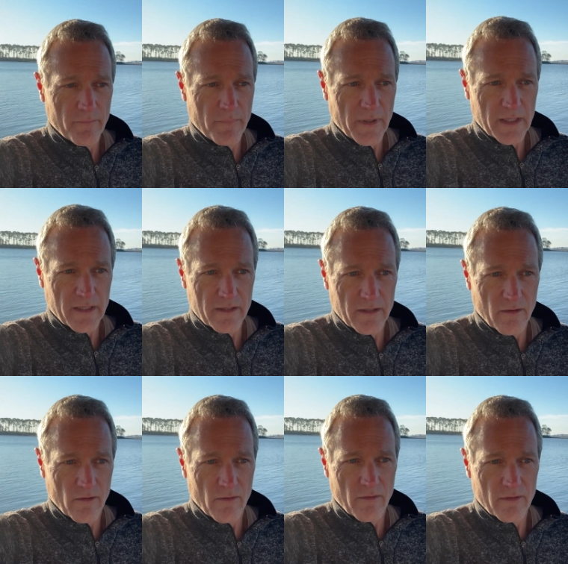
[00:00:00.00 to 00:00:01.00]
But
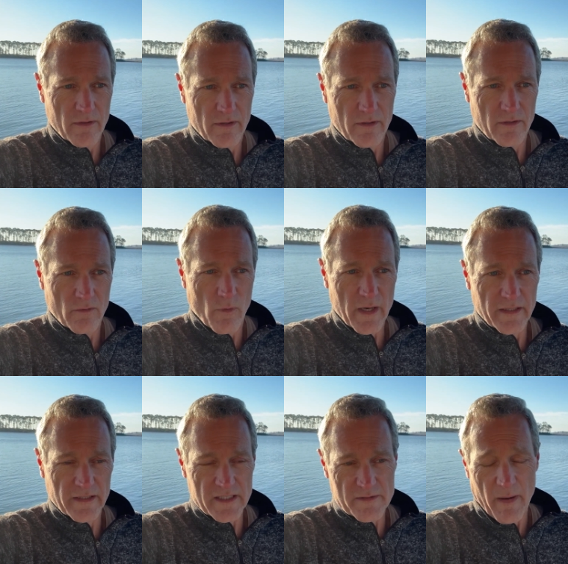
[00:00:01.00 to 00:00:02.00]
the way
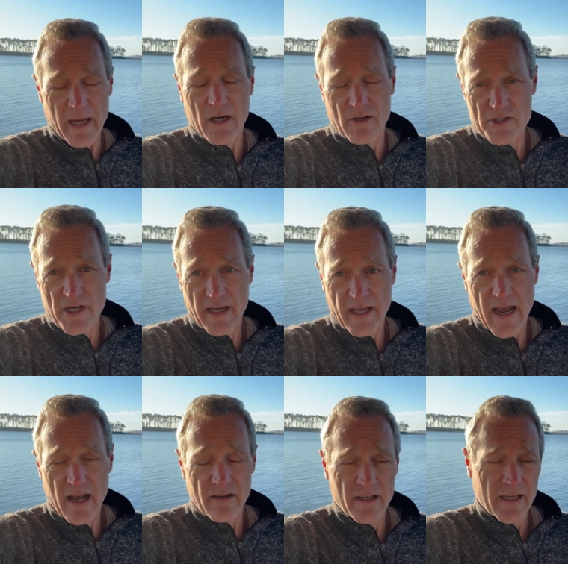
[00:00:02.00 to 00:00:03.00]
that this might all shake out